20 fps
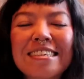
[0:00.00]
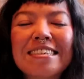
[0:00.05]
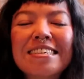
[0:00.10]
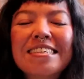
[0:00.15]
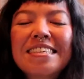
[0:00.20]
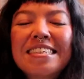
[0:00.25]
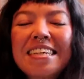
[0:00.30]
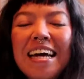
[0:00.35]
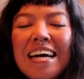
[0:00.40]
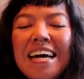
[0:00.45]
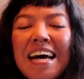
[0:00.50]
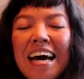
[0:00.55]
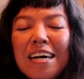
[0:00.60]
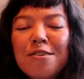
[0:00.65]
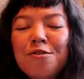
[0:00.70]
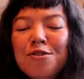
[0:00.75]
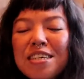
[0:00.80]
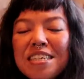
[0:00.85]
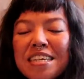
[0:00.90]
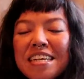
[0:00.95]
This is the
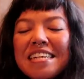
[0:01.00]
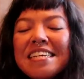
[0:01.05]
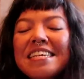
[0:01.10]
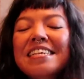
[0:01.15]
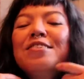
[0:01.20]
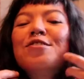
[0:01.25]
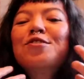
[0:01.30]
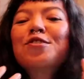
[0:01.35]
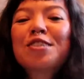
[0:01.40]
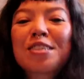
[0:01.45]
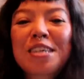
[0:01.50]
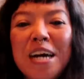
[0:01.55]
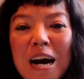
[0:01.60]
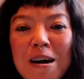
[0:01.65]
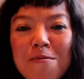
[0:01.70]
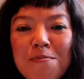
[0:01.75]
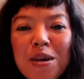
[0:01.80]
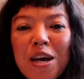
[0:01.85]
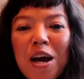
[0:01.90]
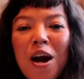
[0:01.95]
adrenaline just
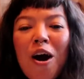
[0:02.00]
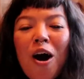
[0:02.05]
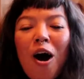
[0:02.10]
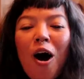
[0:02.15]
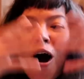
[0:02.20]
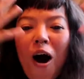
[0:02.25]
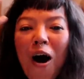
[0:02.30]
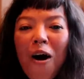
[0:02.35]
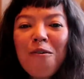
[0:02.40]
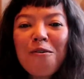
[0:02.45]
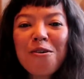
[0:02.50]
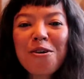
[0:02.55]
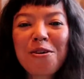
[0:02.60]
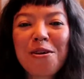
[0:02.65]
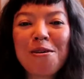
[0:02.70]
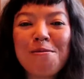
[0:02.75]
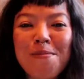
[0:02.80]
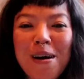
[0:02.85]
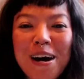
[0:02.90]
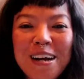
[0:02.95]
coming all over
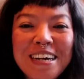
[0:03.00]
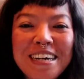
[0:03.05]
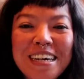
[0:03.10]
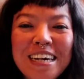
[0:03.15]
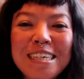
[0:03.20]
your body,